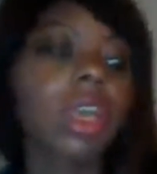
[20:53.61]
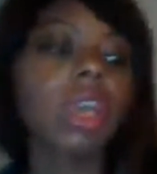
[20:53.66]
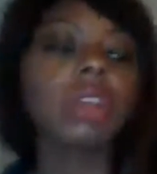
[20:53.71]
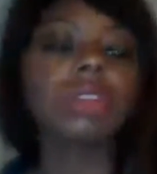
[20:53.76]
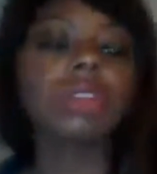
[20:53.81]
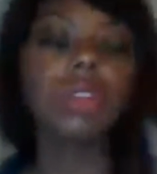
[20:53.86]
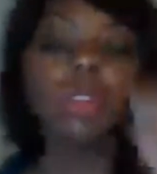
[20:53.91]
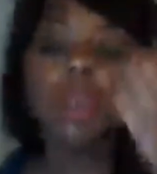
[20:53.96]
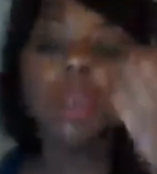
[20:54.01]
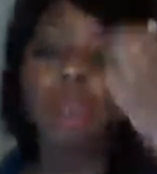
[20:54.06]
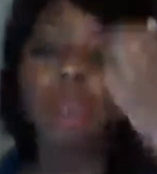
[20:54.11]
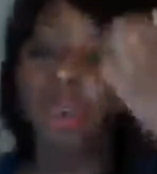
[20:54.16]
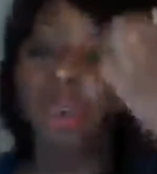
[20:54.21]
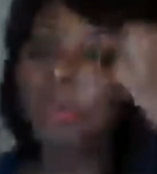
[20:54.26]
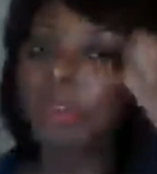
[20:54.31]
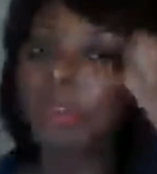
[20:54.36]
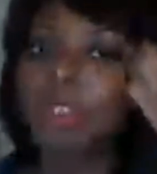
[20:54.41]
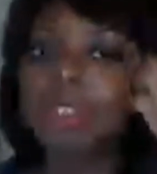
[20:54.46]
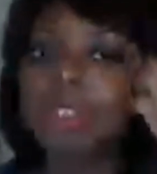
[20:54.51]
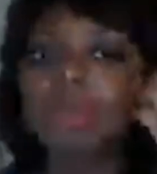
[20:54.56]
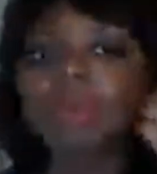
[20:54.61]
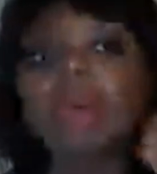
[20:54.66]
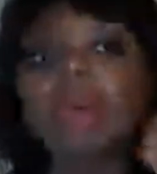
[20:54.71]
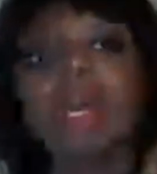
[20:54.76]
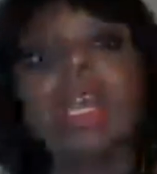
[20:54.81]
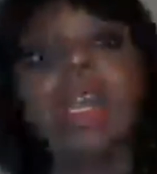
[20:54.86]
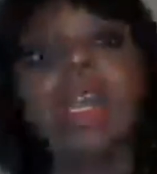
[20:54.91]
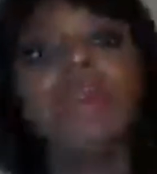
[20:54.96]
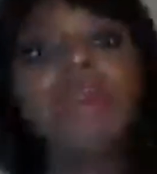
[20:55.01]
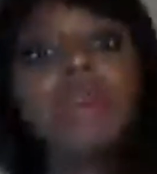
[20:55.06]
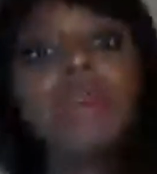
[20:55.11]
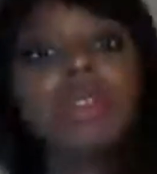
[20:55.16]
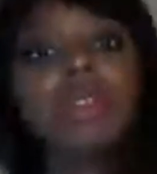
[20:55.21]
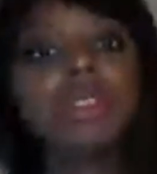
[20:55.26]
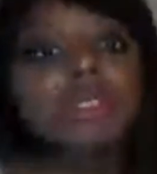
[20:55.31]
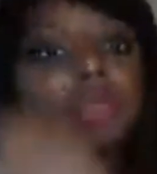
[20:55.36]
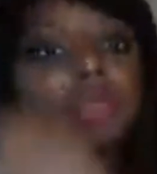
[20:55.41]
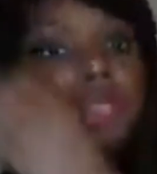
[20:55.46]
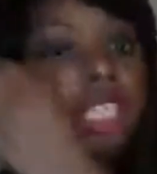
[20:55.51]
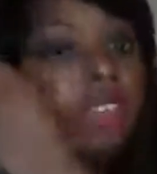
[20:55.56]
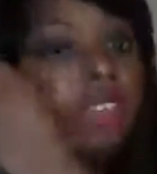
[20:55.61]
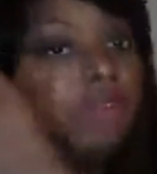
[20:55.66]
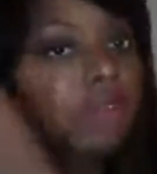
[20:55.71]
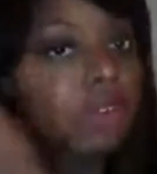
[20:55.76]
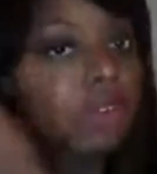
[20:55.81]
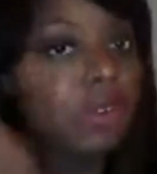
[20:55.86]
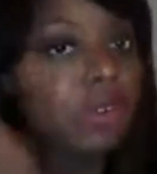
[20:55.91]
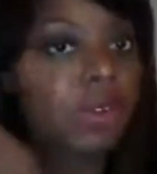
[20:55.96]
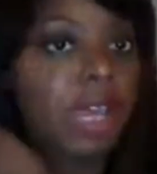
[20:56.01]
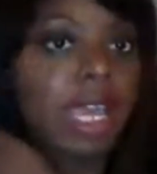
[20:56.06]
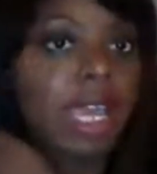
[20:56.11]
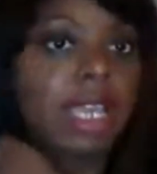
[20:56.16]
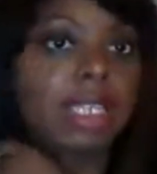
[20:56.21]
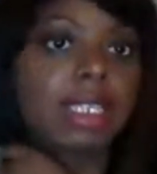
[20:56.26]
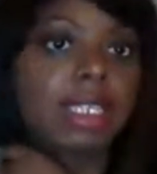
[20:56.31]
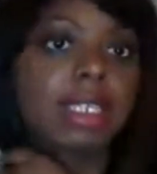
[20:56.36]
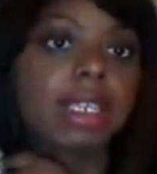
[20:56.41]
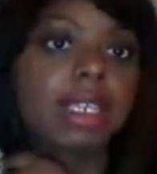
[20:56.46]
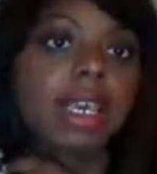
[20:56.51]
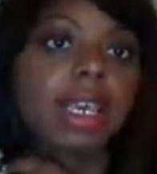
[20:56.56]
So the whole reason why I want to give you guys,